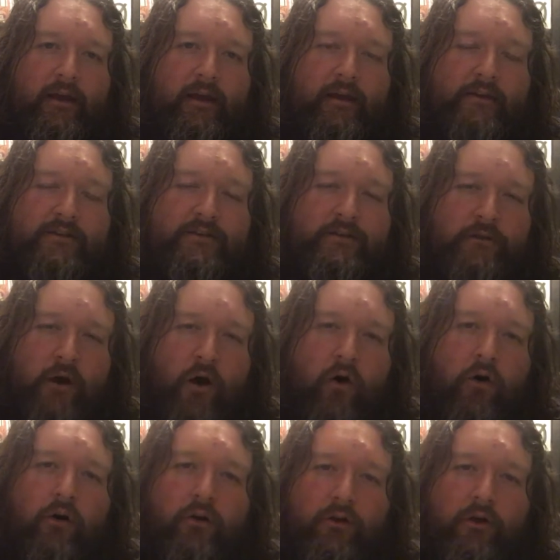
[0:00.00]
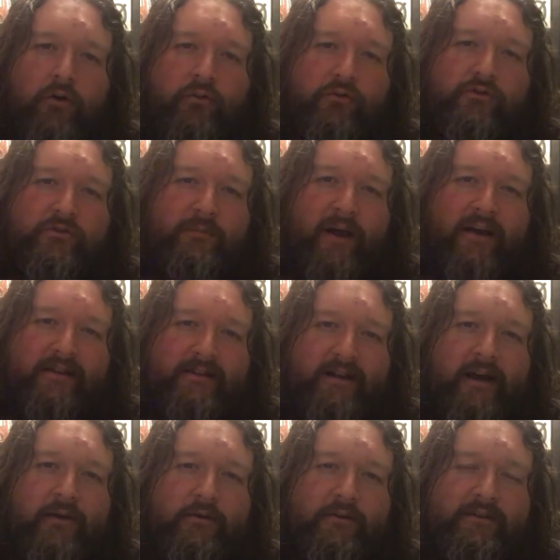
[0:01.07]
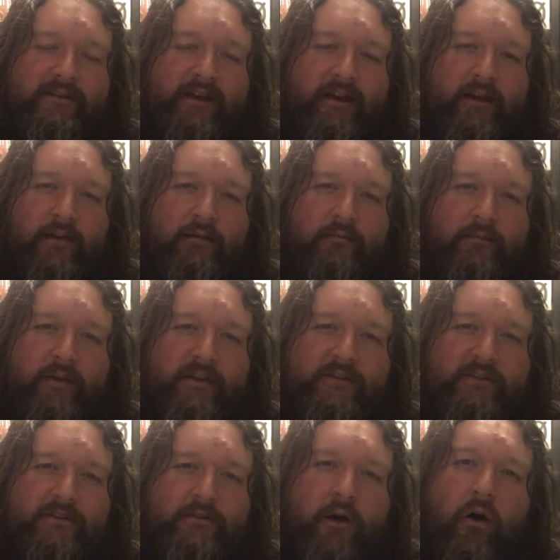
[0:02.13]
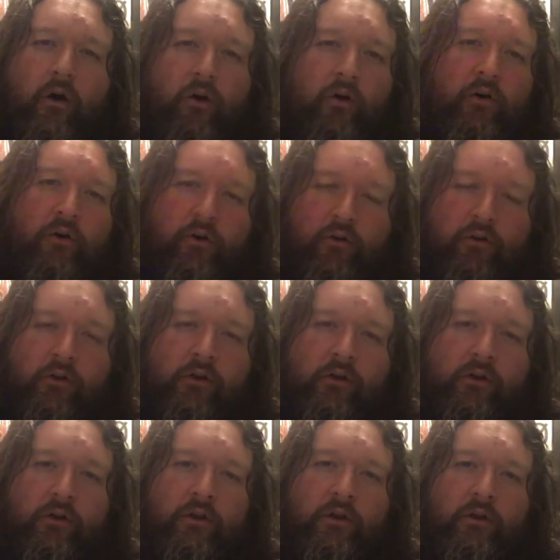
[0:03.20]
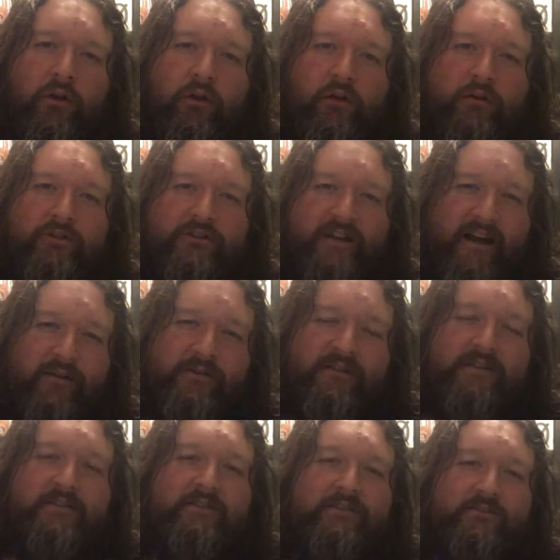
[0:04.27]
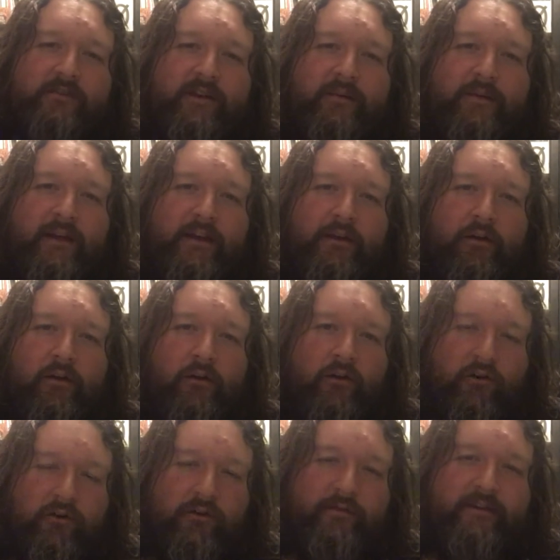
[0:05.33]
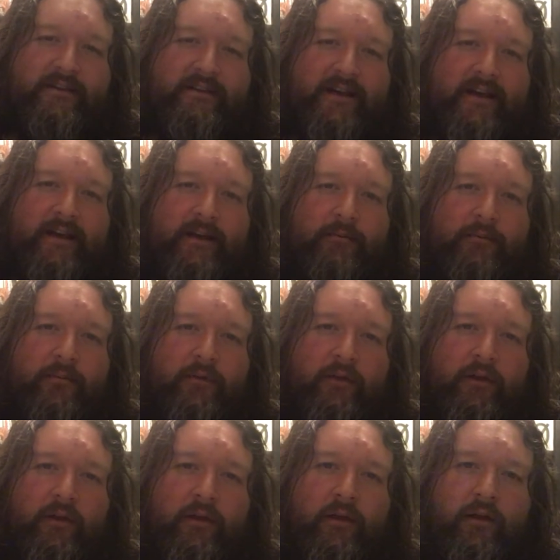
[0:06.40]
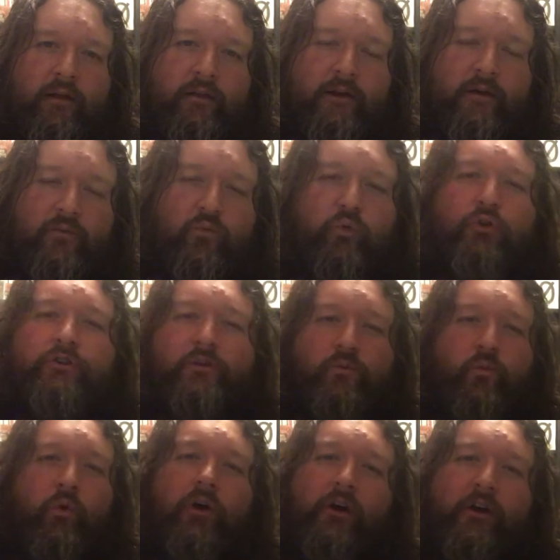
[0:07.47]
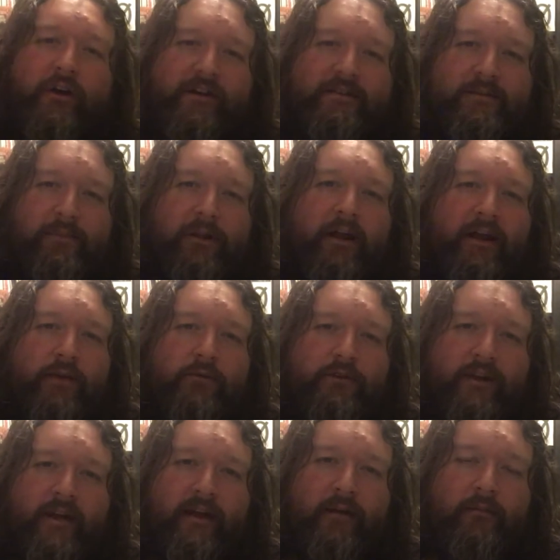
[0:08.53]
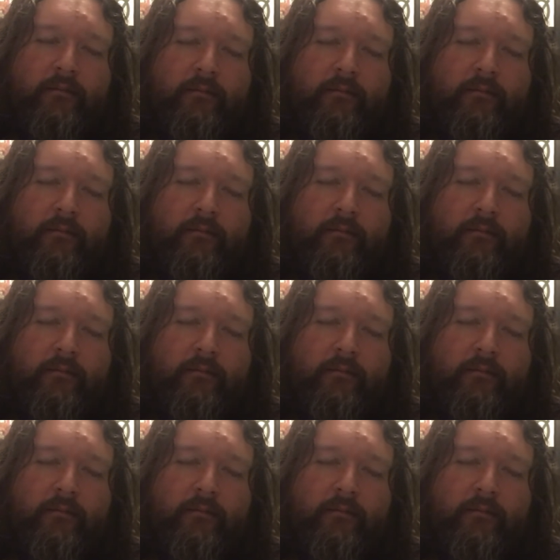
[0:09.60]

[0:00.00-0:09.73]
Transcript: it's not all at 100 miles an hour, is it? It's not all shouting and screaming all of the time. That wouldn't work as a play, would it?